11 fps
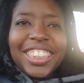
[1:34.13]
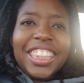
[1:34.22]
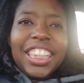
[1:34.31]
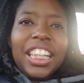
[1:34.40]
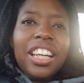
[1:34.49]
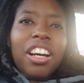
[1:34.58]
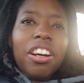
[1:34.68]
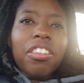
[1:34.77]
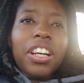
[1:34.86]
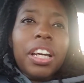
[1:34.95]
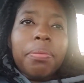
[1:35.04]
Oh,
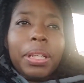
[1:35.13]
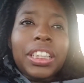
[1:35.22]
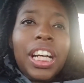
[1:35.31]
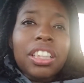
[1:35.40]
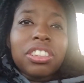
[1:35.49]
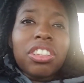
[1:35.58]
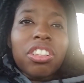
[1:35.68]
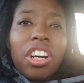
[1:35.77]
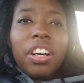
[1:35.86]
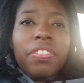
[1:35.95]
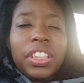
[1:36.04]
oh and my doctor's on
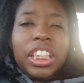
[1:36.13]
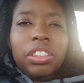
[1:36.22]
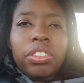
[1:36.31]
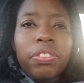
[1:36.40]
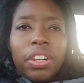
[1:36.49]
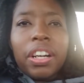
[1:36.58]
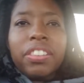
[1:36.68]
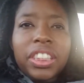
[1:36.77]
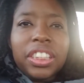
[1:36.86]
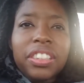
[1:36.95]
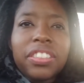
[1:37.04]
call for the next 24
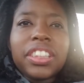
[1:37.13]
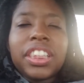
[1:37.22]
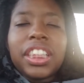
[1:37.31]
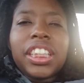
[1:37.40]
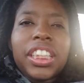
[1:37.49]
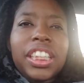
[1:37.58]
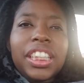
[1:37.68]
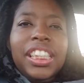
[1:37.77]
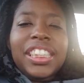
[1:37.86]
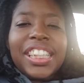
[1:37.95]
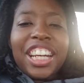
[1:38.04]
hours, so
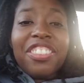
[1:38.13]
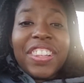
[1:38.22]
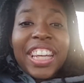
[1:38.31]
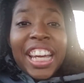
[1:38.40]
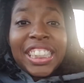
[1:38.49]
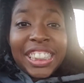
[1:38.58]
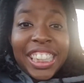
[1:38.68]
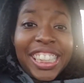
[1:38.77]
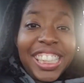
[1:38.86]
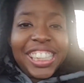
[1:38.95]
he's not on vacation,